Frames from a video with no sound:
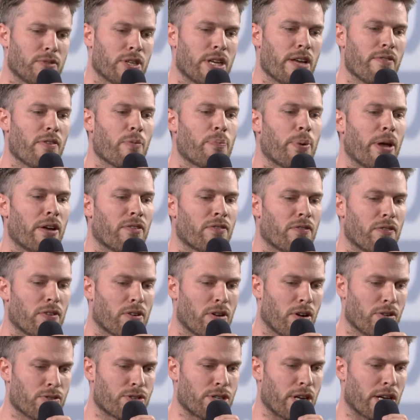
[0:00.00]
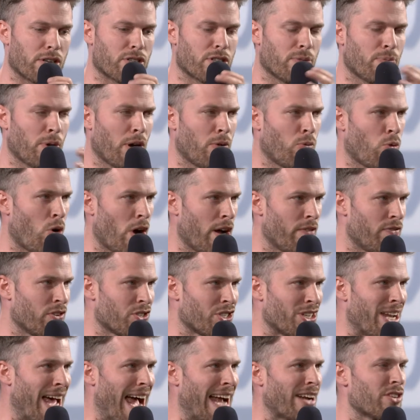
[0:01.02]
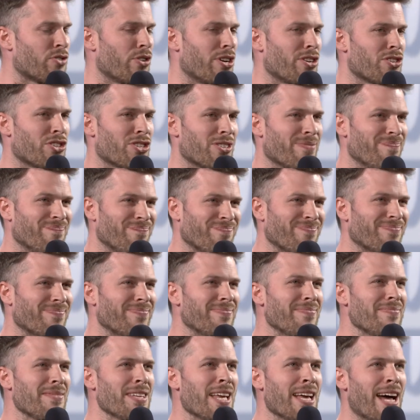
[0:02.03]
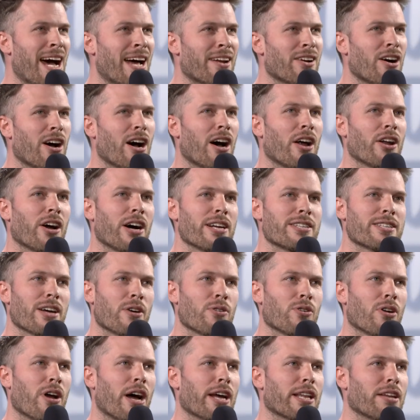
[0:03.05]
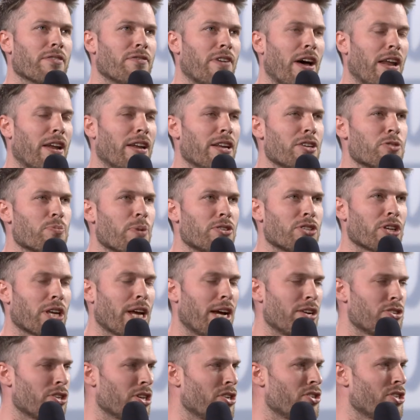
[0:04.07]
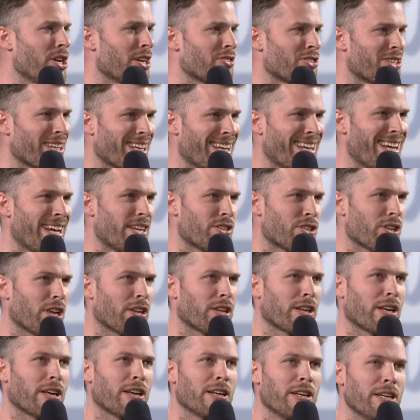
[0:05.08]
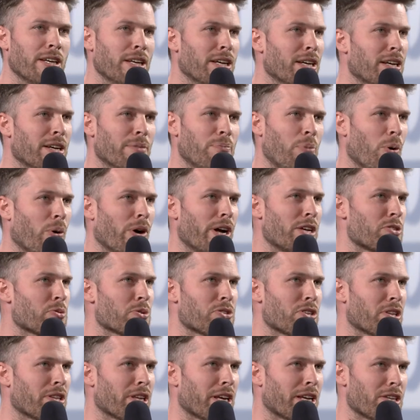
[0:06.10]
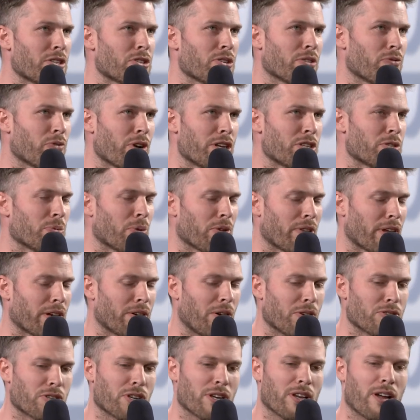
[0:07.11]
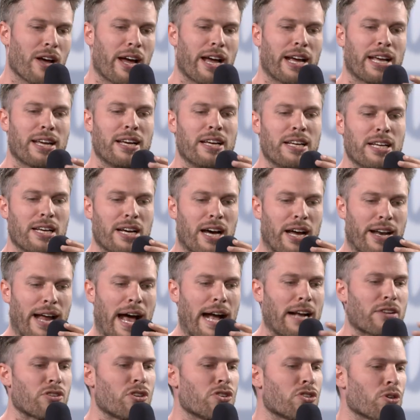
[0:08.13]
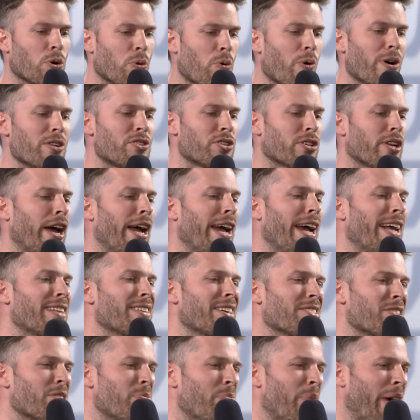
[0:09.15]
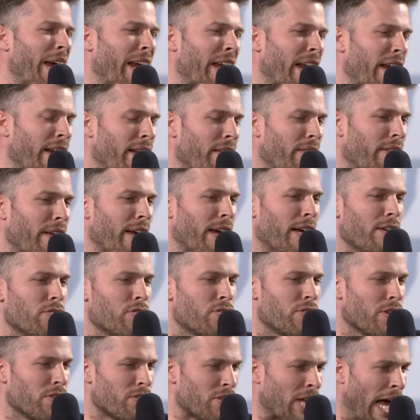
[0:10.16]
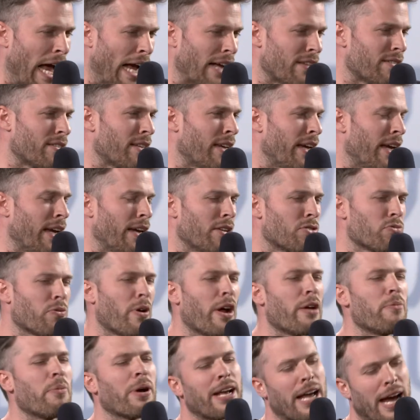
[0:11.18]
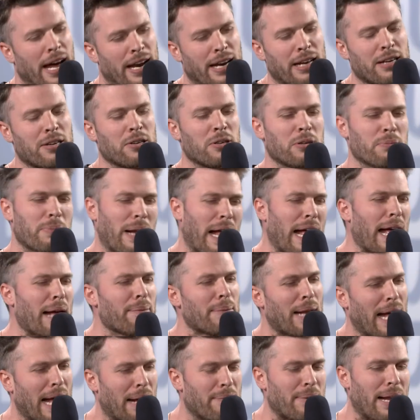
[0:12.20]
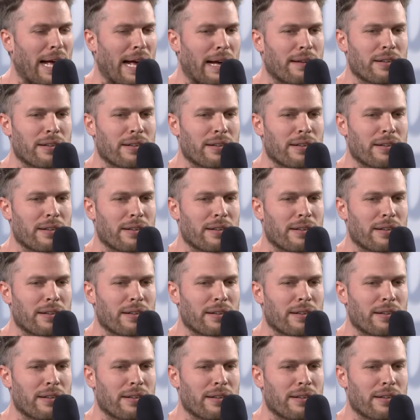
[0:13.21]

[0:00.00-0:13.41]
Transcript: give a bit of context, so my wife is an actress, and I don't like the fact that this means occasionally she has to kiss other boys, which I think is a reasonable thing not to like. And actors always say it doesn't mean anything, it's just acting, it's very mechanical, blah, blah,